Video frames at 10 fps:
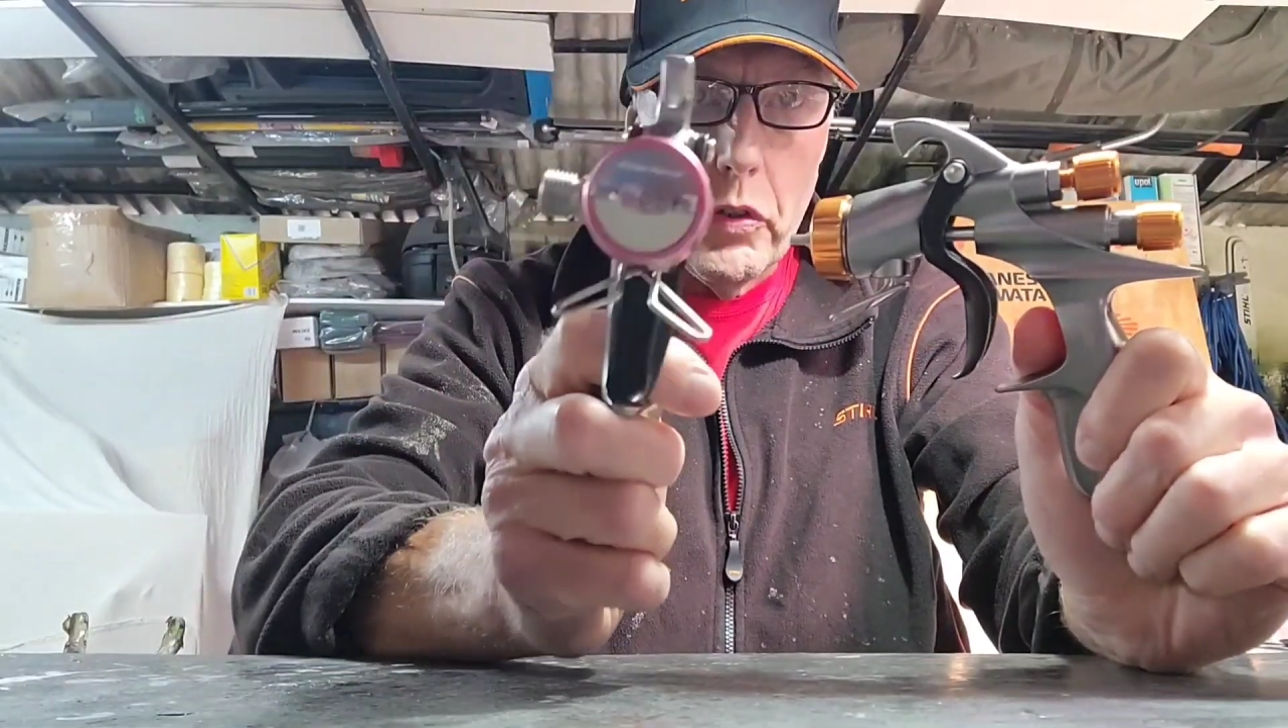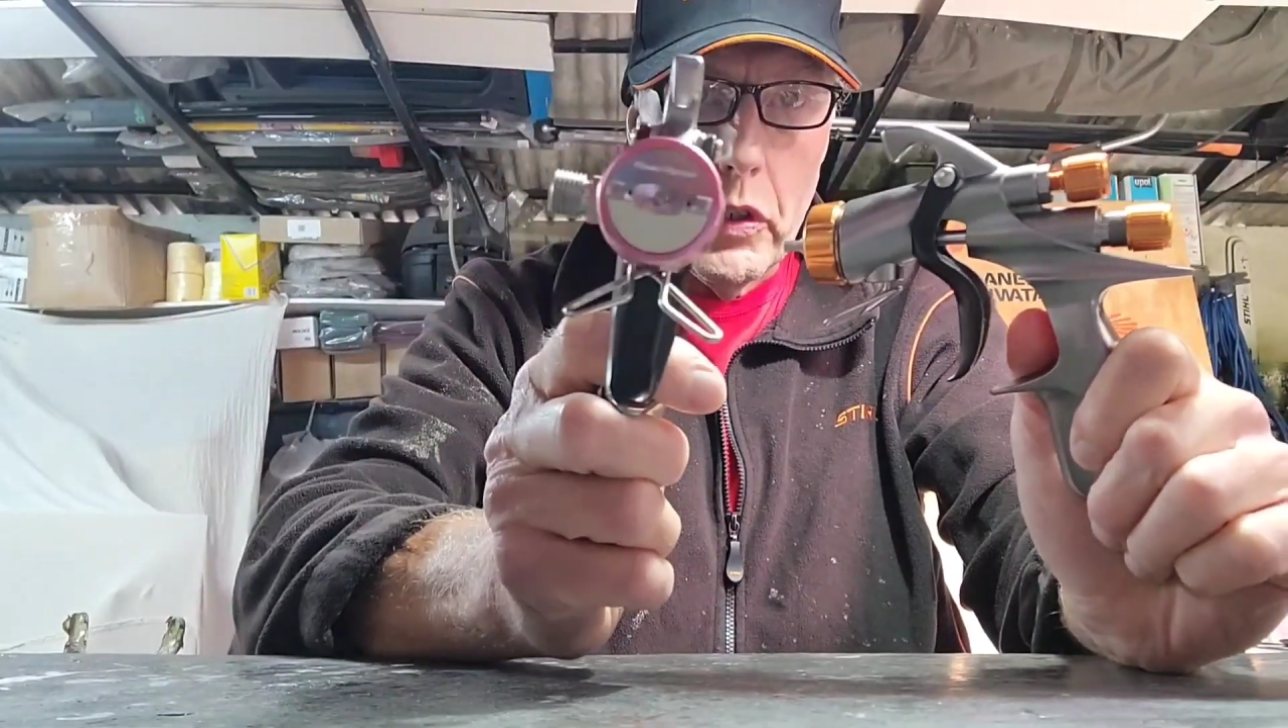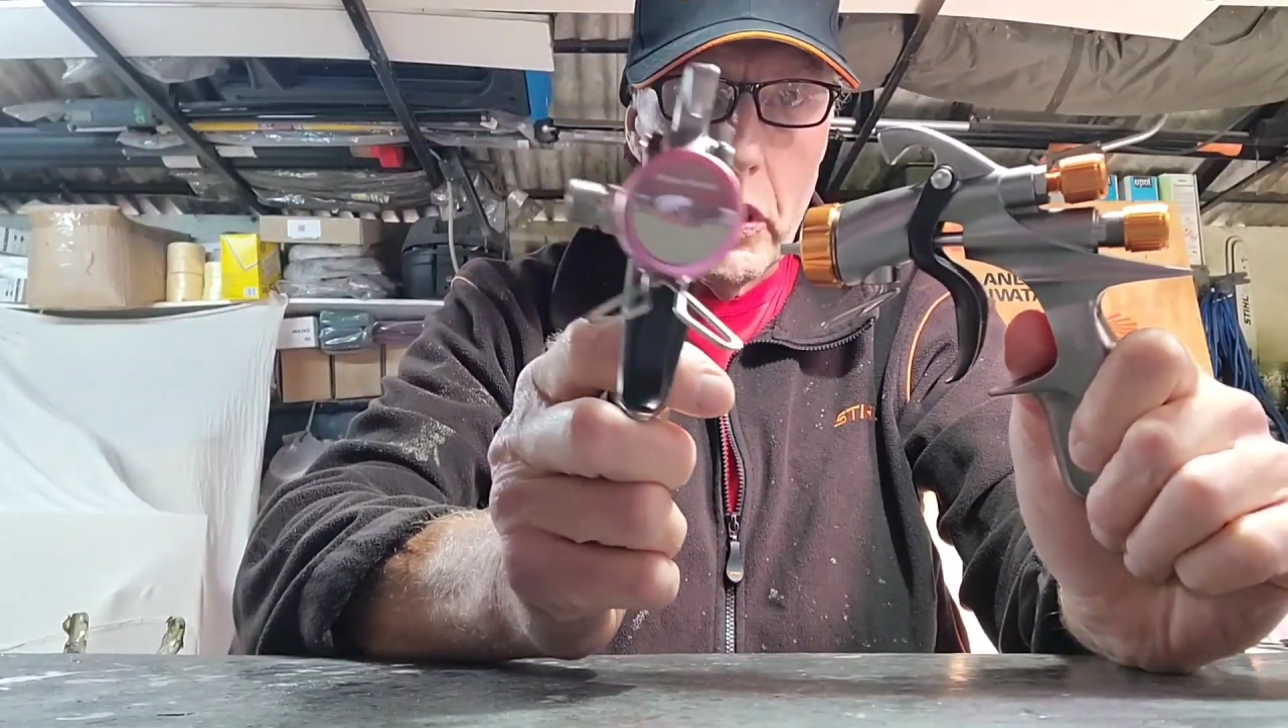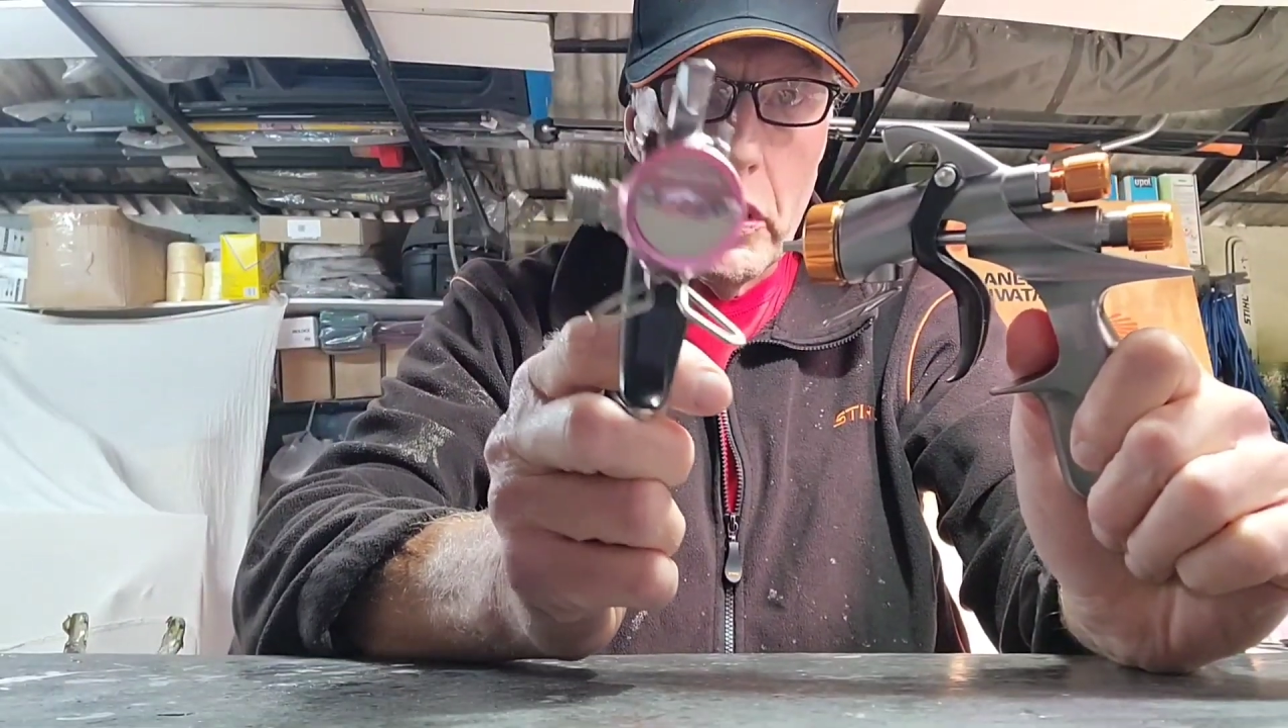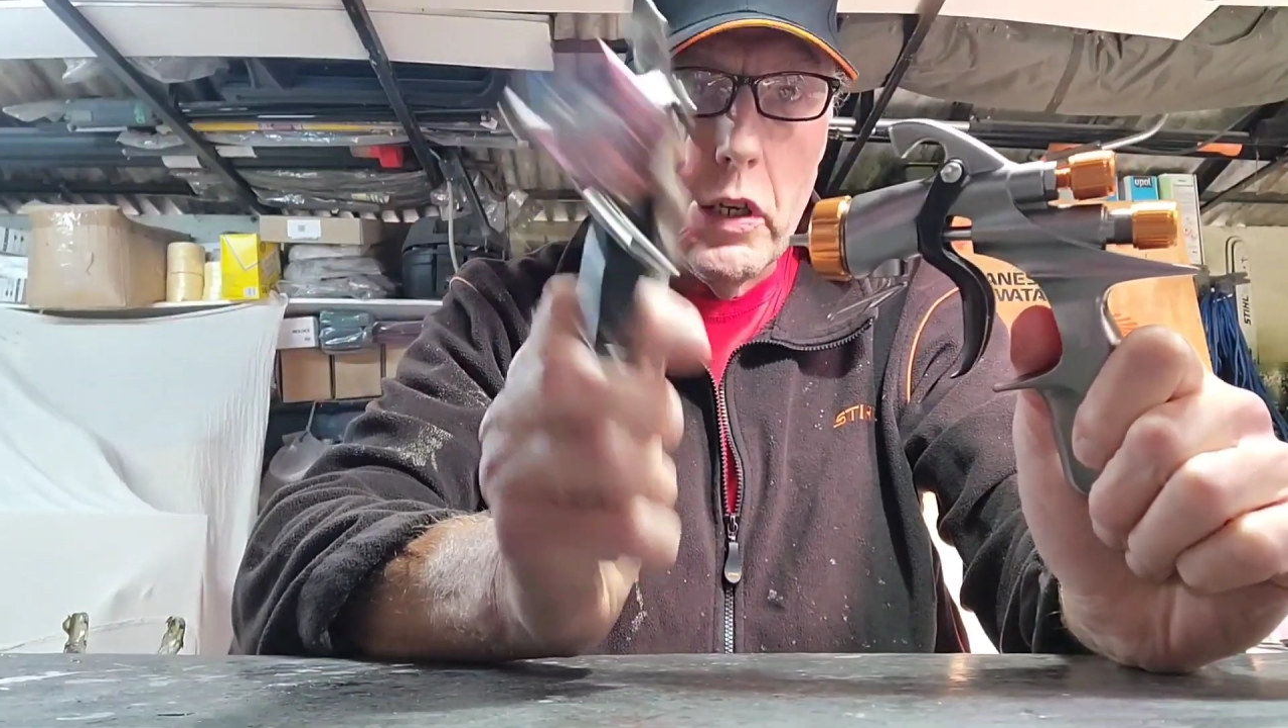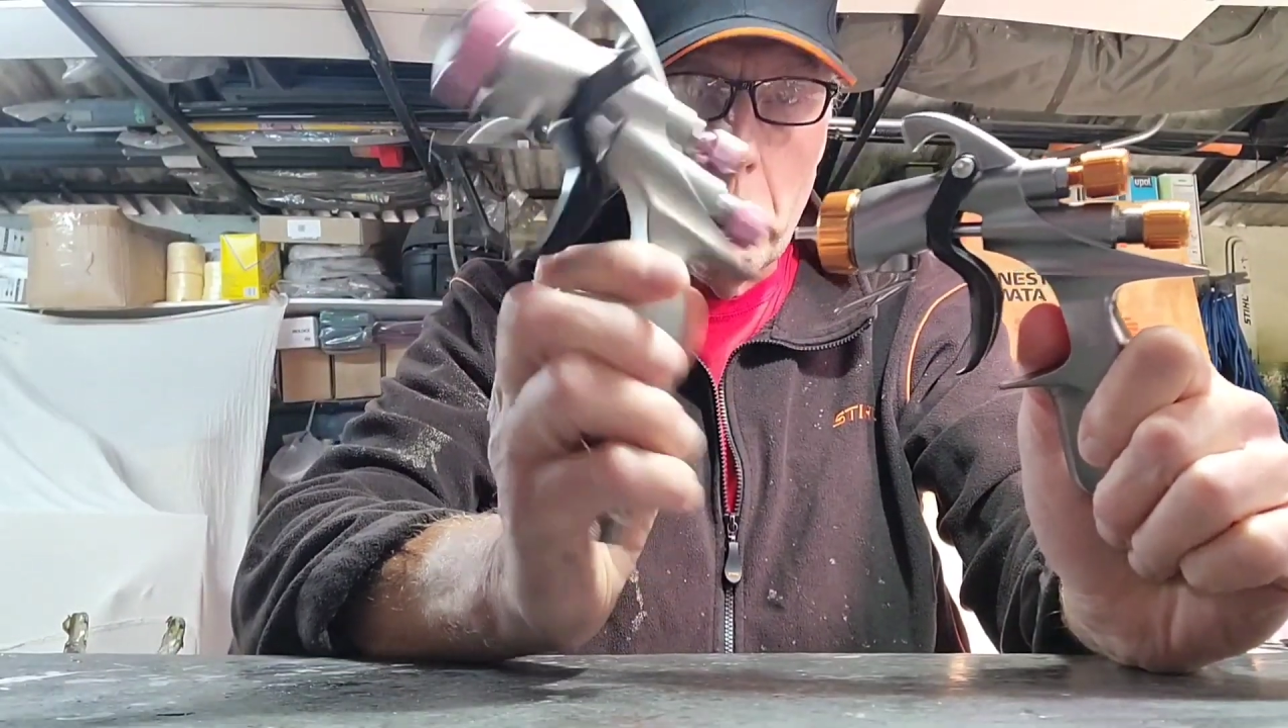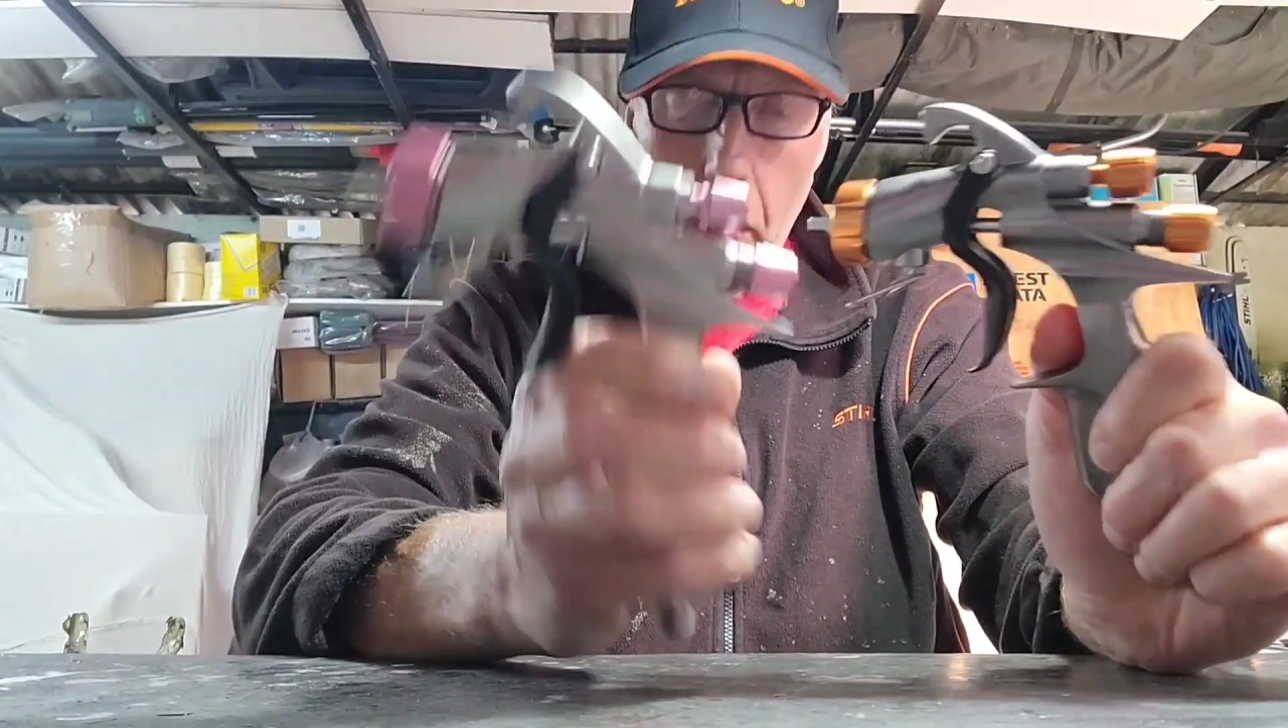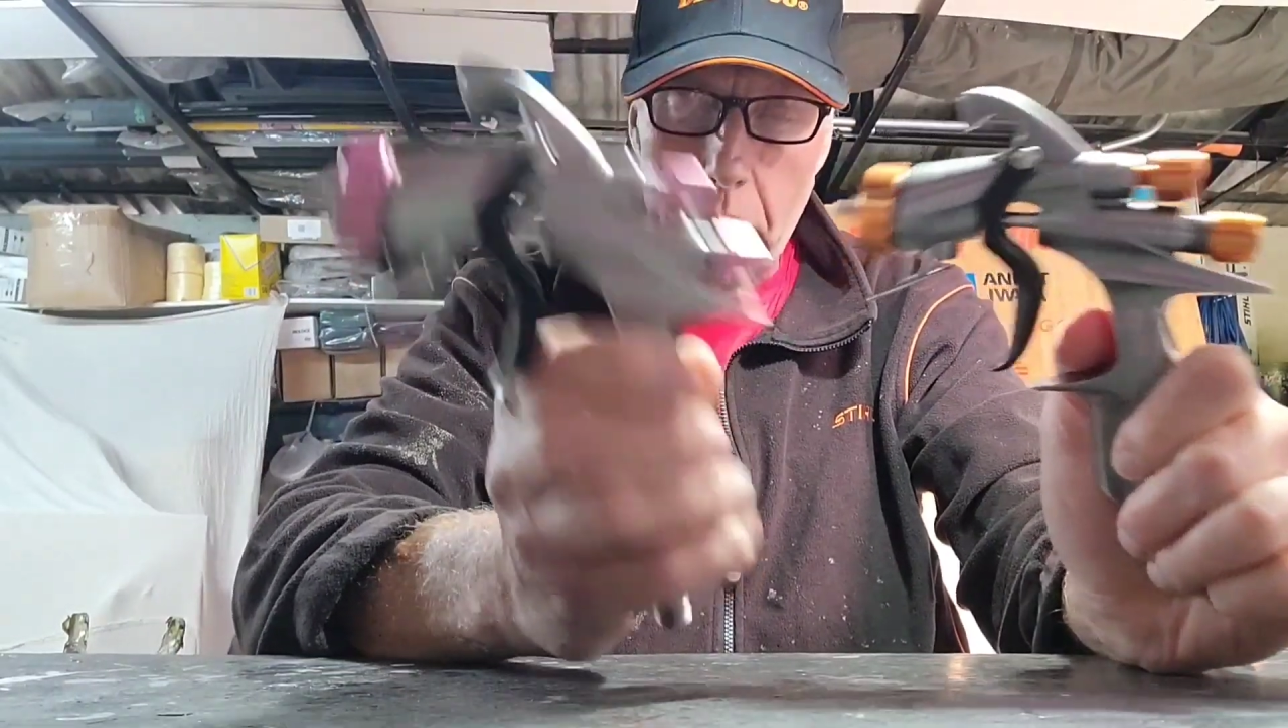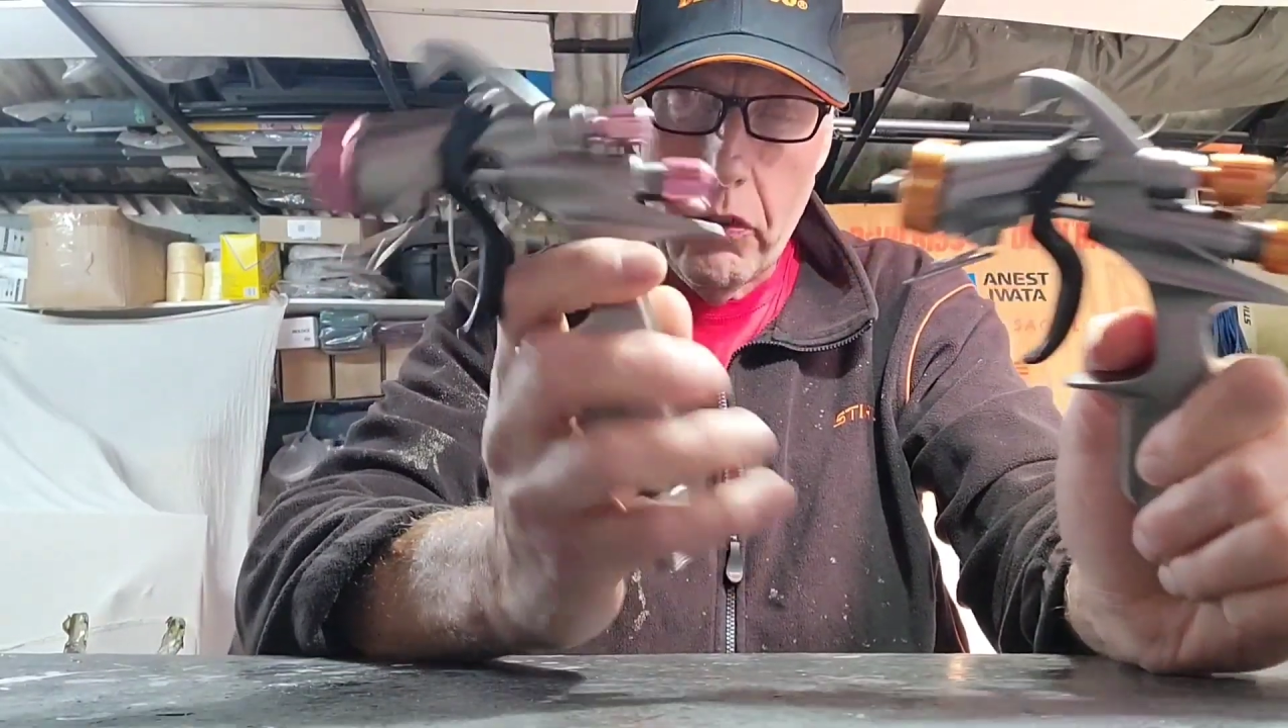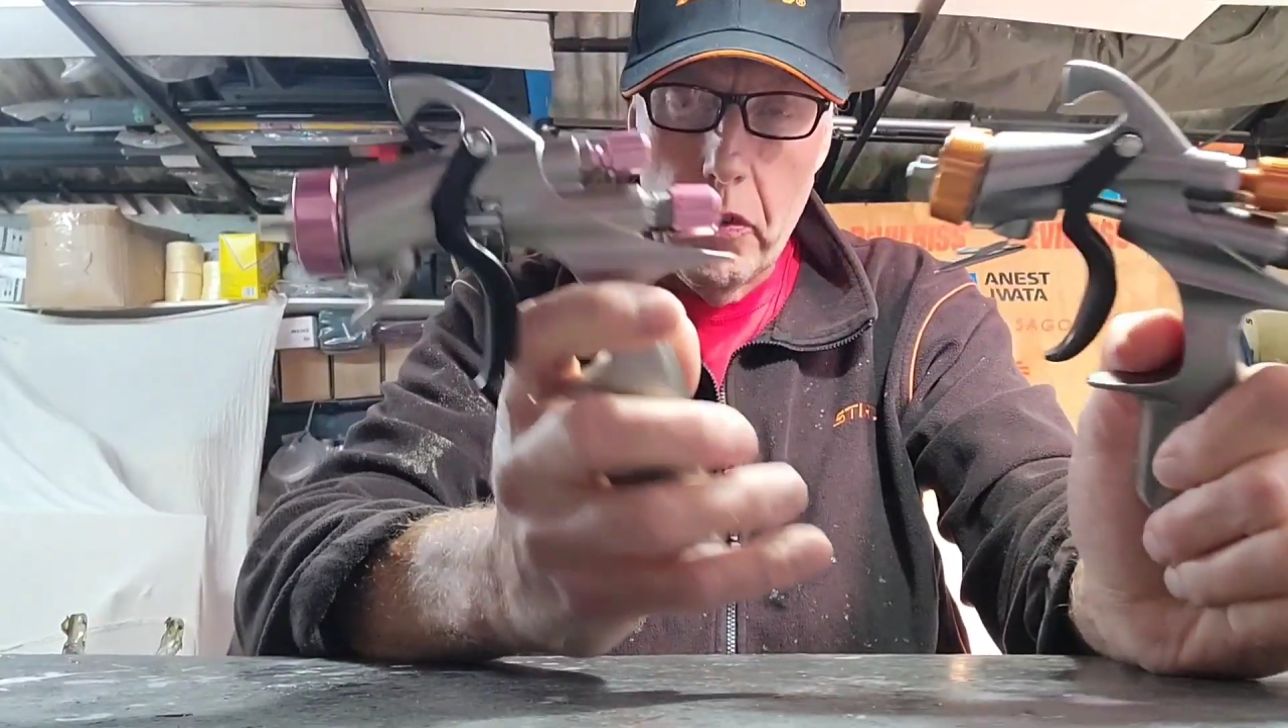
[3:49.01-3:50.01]
and the new
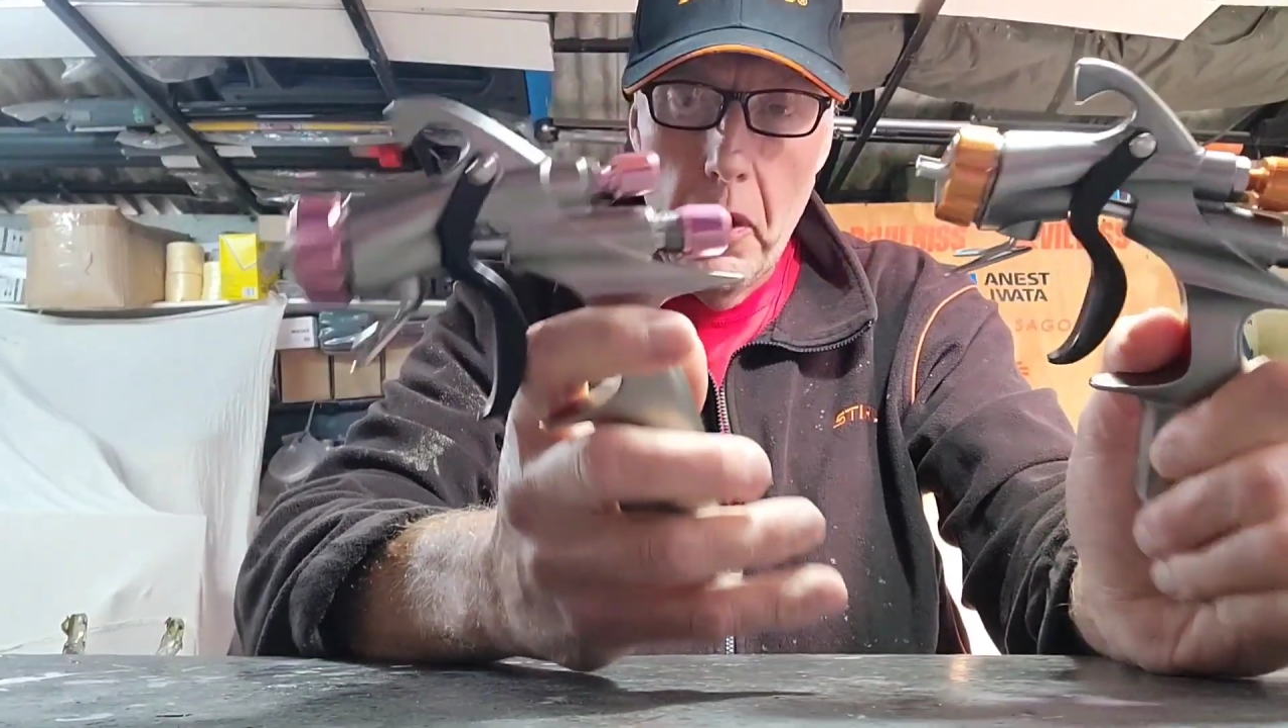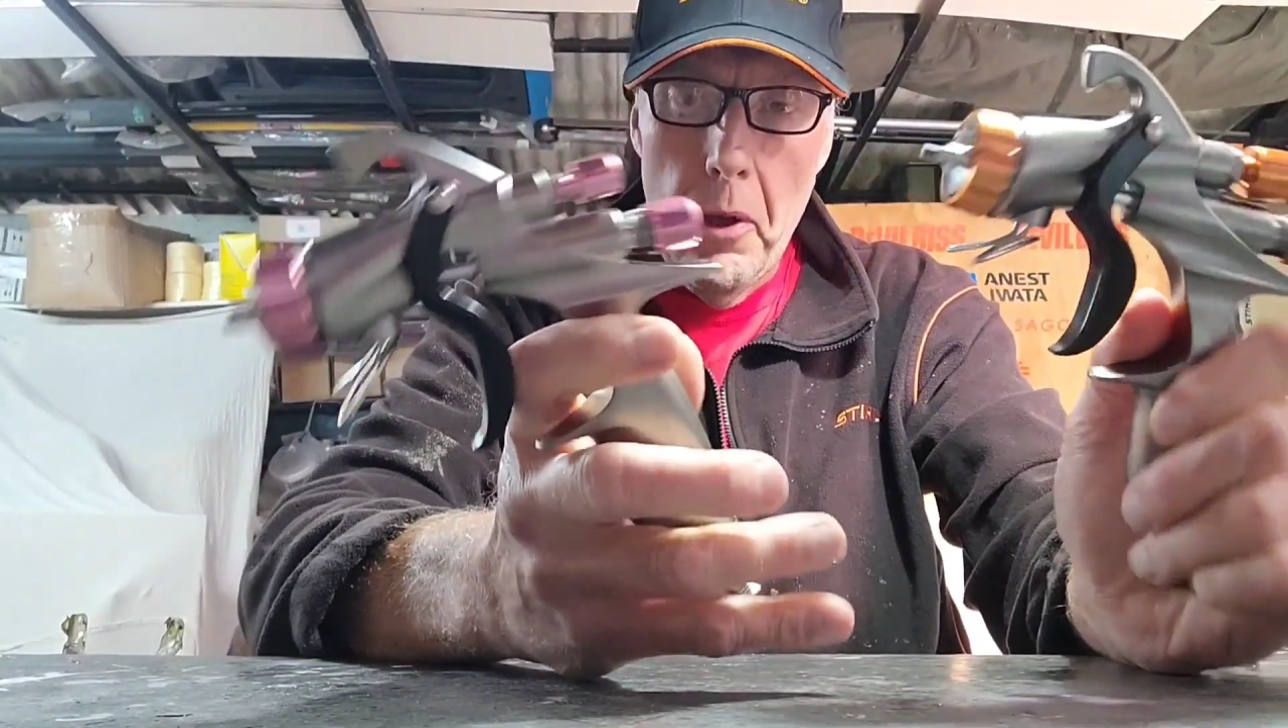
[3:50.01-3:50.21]
ones.